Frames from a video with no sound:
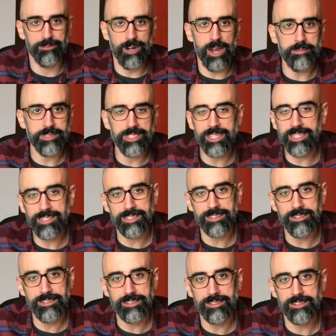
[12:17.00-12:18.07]
drumsticks
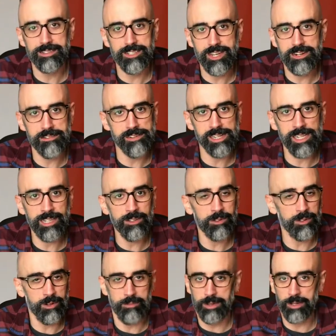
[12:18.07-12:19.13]
in general
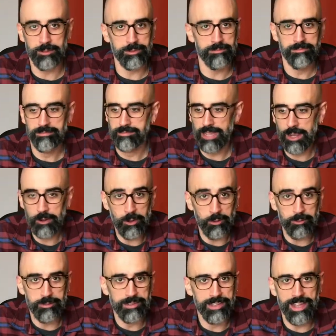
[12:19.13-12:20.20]
or about, I don't
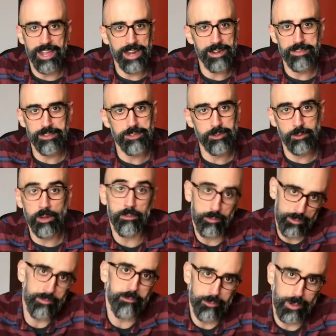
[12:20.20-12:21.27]
know, anything you
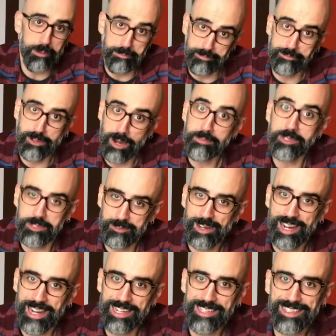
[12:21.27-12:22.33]
want drumstick
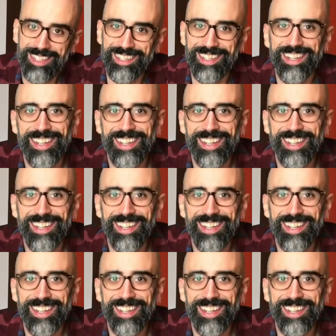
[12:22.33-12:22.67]
related,